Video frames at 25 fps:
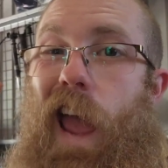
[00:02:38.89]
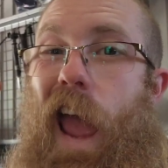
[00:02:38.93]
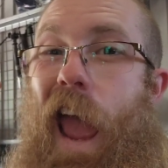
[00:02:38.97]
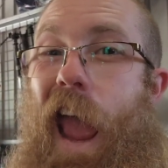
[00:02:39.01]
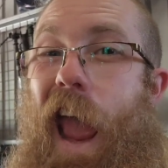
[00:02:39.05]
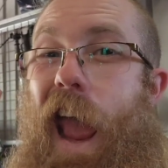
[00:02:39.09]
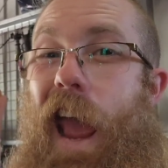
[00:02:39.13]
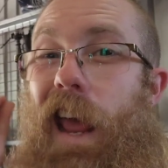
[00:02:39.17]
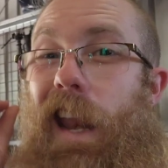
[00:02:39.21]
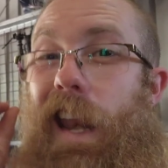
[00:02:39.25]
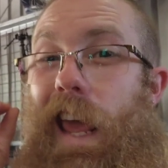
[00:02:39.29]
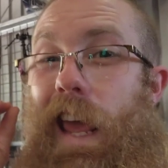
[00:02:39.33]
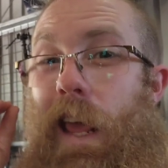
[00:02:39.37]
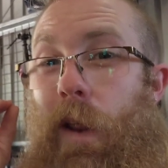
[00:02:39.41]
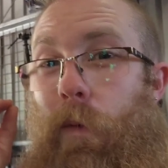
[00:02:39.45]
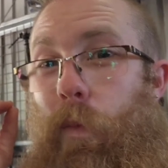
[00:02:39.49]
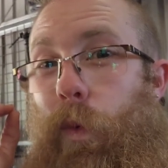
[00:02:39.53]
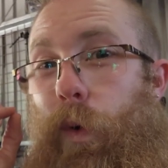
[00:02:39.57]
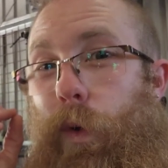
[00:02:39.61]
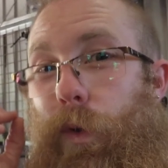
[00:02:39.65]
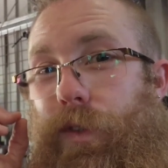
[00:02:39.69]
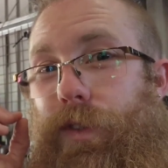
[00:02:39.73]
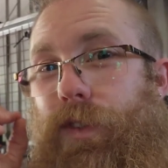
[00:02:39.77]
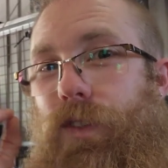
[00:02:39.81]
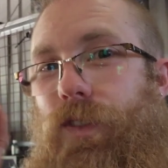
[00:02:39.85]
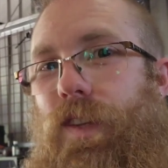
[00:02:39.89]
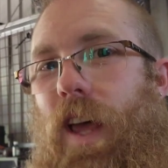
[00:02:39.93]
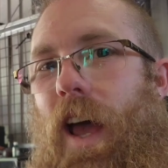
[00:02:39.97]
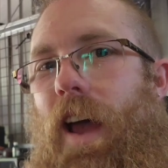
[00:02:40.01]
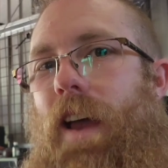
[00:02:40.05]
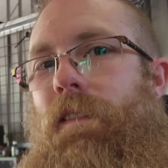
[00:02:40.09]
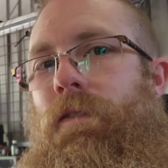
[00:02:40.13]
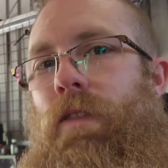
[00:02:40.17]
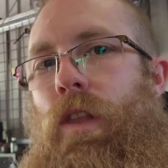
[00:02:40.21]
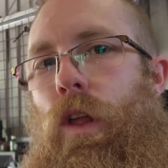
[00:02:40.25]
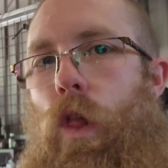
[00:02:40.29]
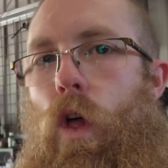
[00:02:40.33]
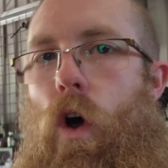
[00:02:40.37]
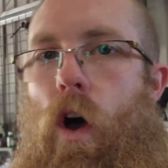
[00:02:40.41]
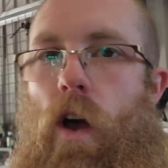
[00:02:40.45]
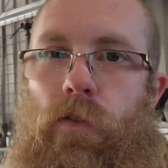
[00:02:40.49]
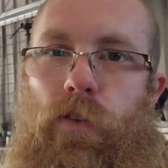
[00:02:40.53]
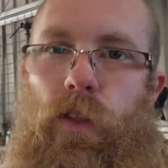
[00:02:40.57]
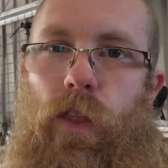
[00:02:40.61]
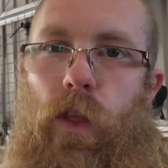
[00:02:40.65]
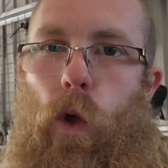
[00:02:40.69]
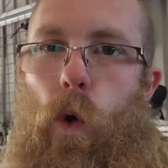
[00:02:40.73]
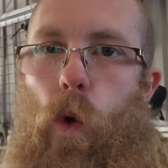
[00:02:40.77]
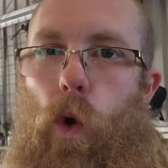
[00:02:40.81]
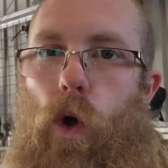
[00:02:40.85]
and it will save the life
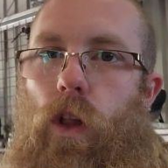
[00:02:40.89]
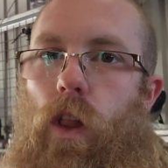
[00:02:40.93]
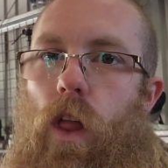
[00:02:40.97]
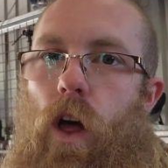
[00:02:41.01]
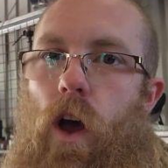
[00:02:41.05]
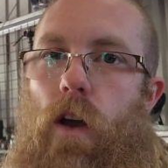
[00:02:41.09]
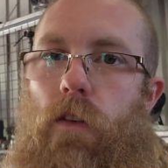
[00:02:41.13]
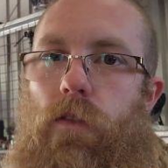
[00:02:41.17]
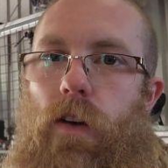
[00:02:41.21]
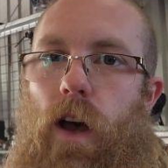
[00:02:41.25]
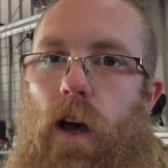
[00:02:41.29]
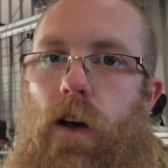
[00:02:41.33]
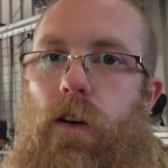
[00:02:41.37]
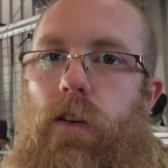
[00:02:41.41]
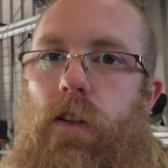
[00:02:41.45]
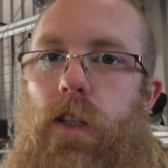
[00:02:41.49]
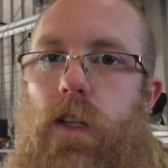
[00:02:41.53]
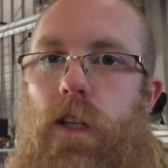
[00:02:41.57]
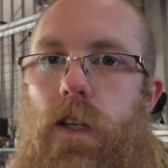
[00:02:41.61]
of the coilover